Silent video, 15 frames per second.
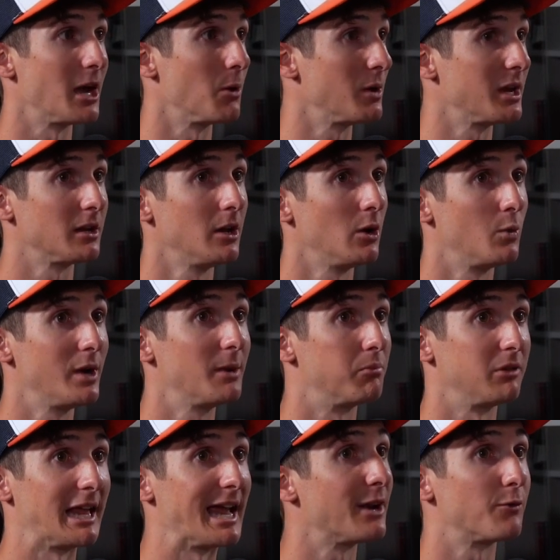We had
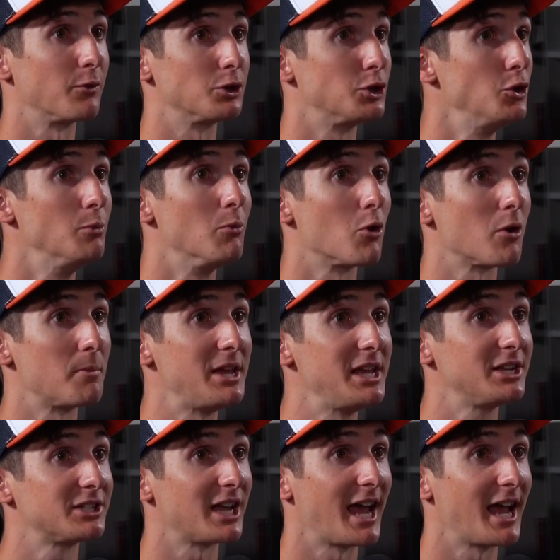planned for 2 more
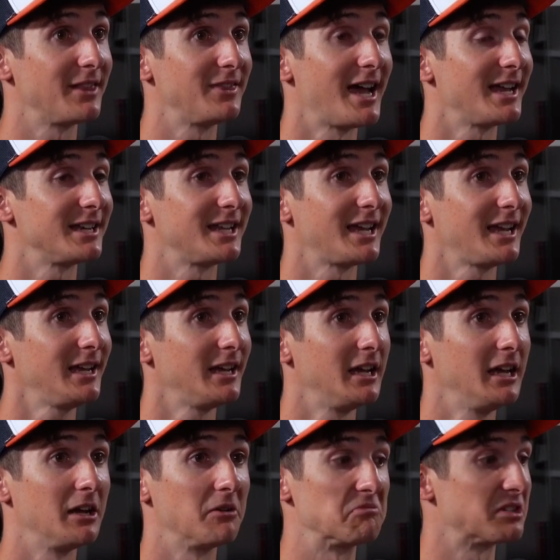peaks ahead that day.
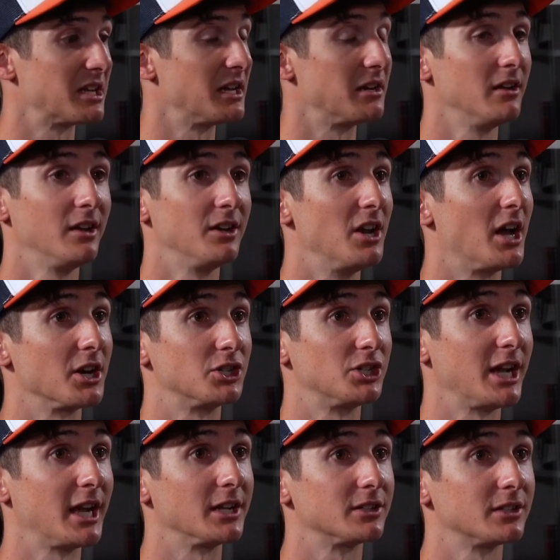We said, not a
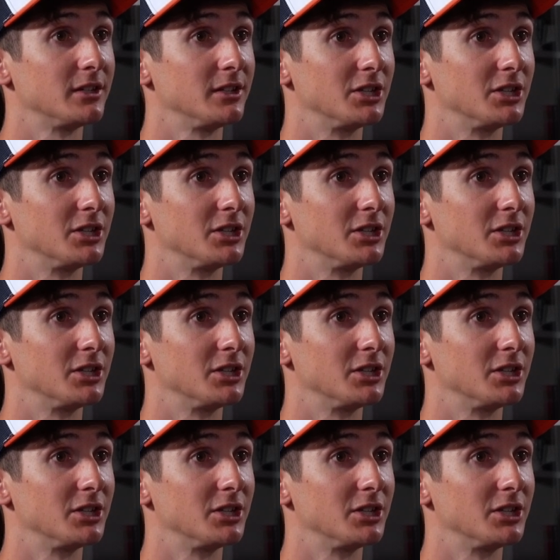chance.